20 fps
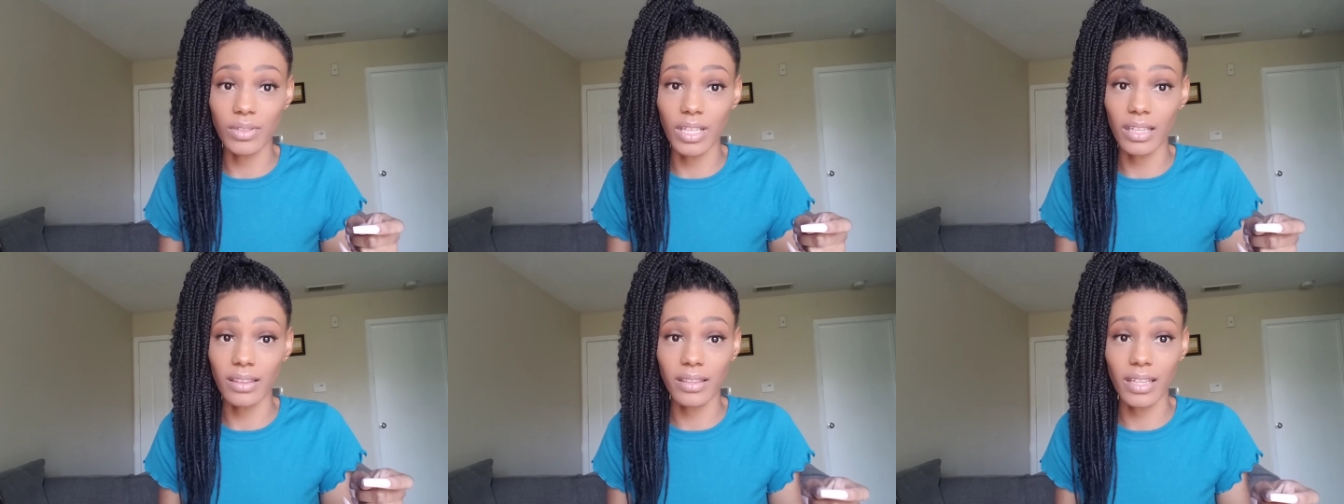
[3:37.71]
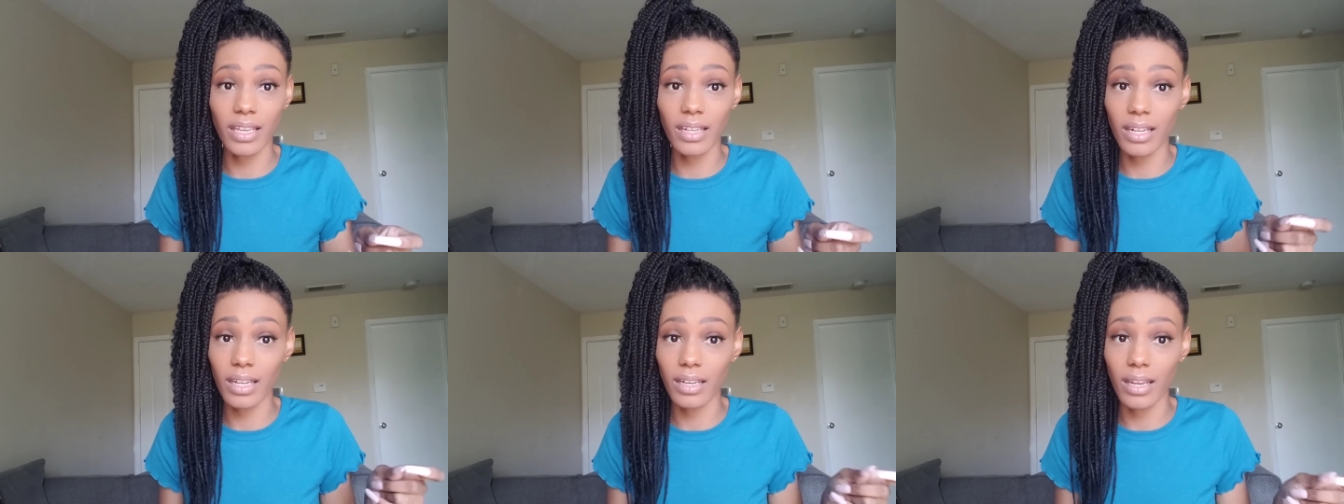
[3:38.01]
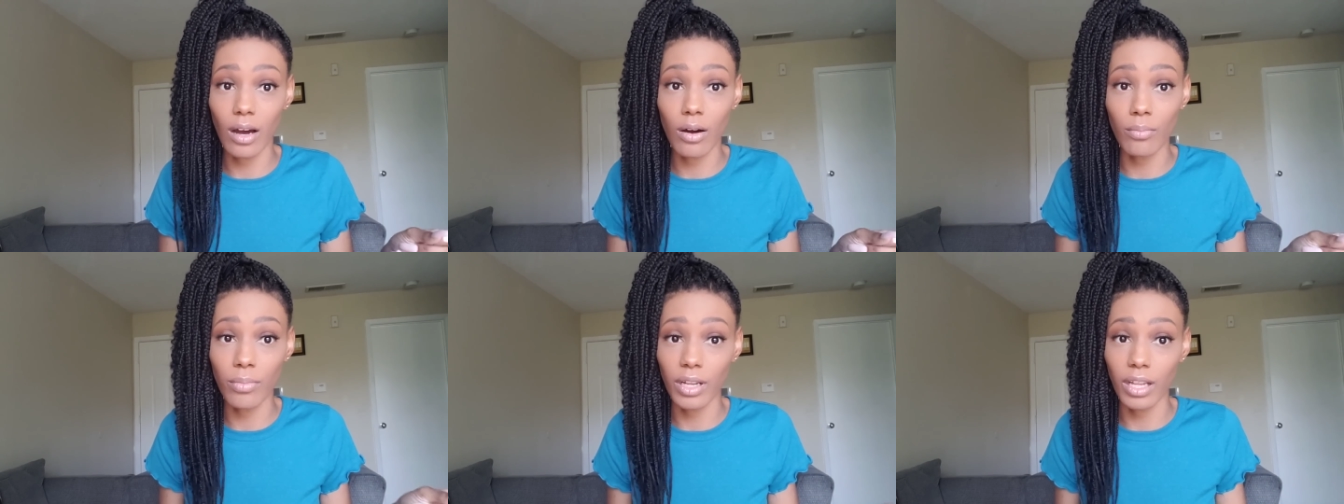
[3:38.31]
that thing that
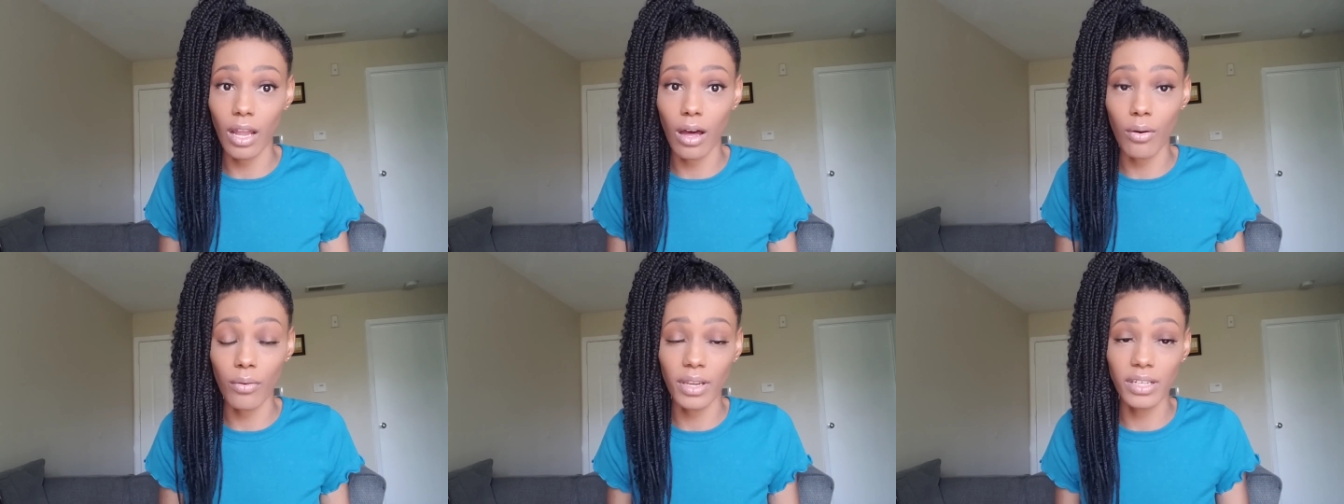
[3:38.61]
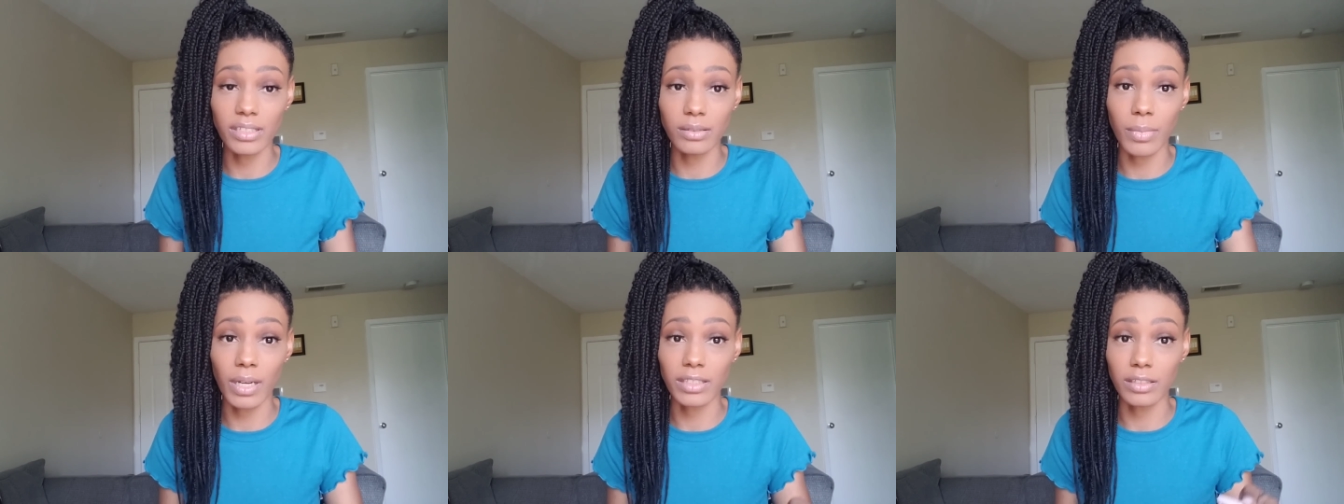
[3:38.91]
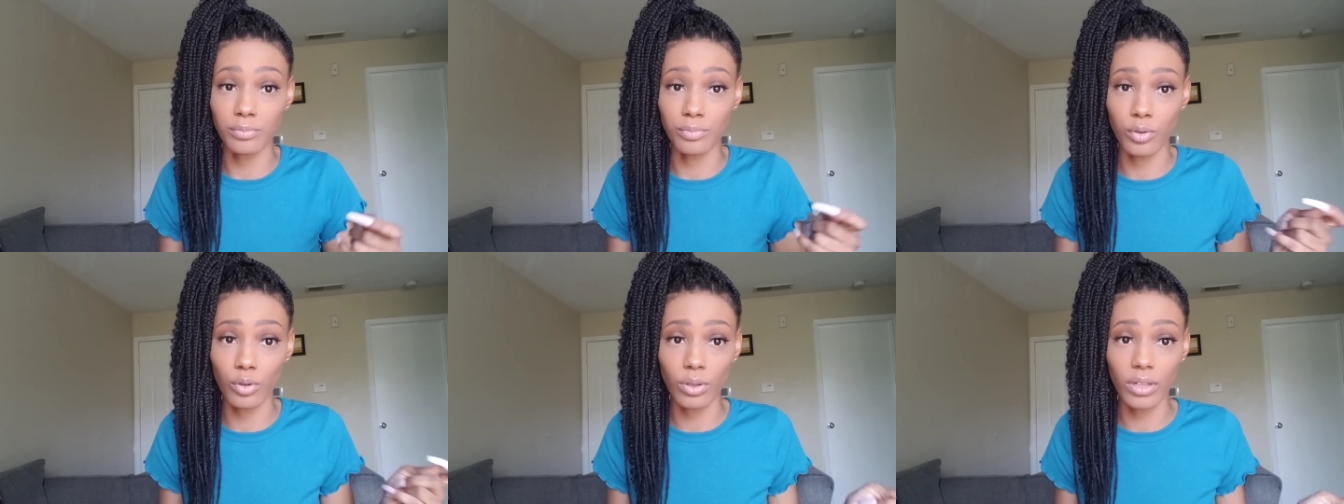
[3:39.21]
don't belong. He's about to
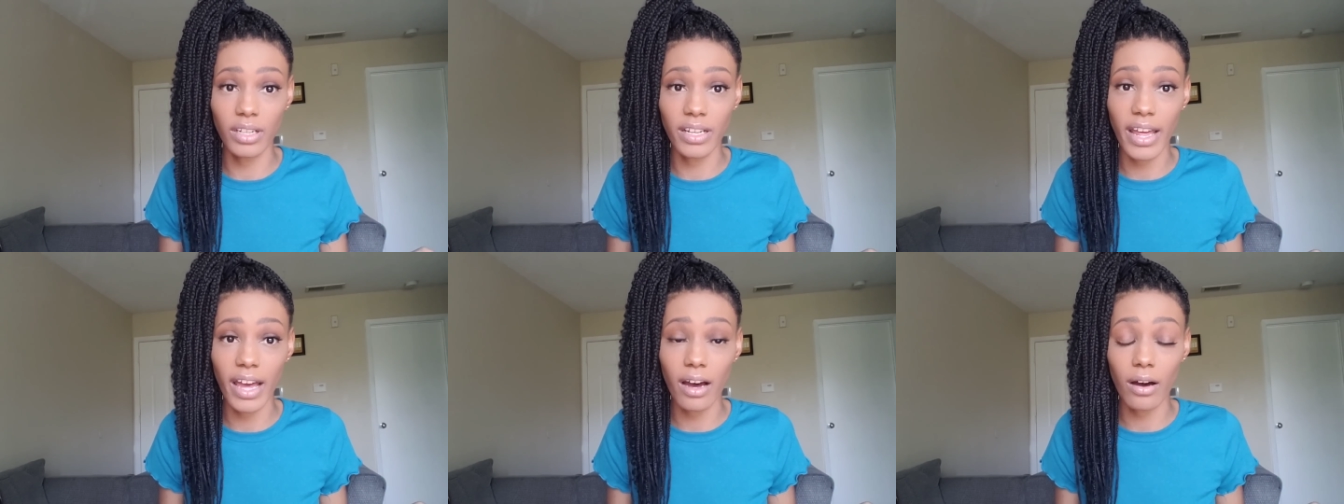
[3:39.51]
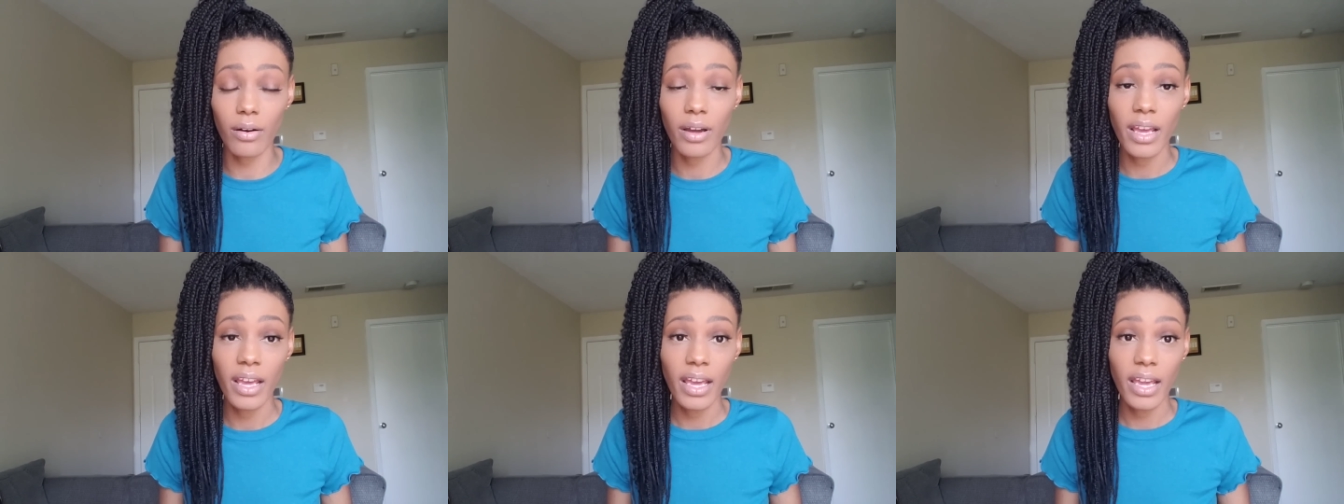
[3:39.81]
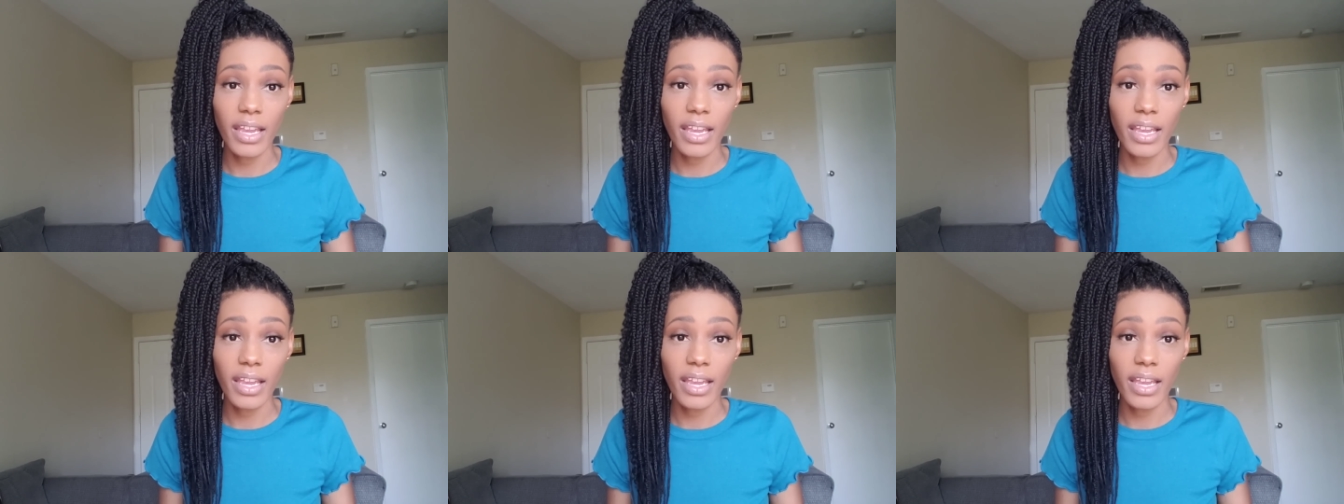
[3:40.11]
pull it out.